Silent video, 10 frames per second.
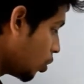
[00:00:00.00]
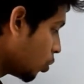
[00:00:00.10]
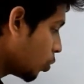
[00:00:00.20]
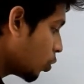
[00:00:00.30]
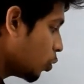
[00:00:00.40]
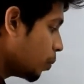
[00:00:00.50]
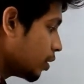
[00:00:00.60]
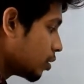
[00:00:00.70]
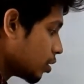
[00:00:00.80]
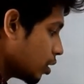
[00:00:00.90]
2 cube
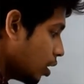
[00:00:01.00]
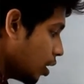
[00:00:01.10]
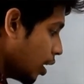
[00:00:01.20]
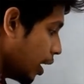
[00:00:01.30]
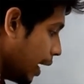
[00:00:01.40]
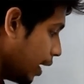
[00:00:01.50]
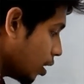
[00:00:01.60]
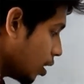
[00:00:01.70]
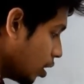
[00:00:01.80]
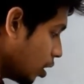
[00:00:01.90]
is
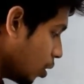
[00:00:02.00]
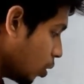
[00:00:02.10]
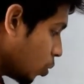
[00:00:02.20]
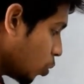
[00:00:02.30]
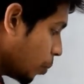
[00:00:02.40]
8, 2